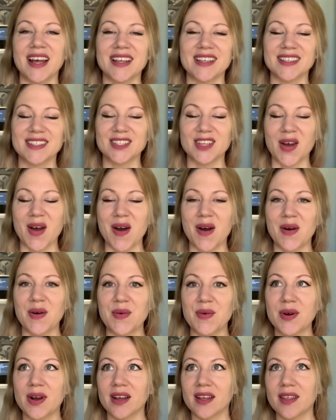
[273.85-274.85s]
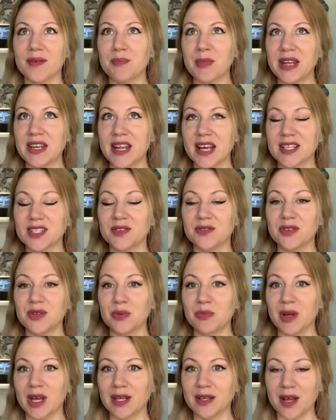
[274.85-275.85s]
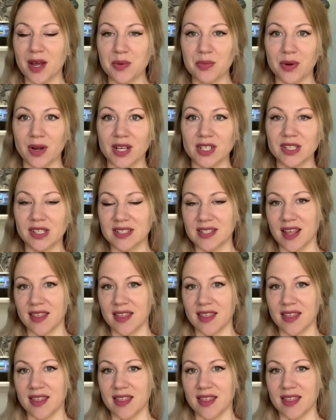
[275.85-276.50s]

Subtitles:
So my next few Make 9 projects,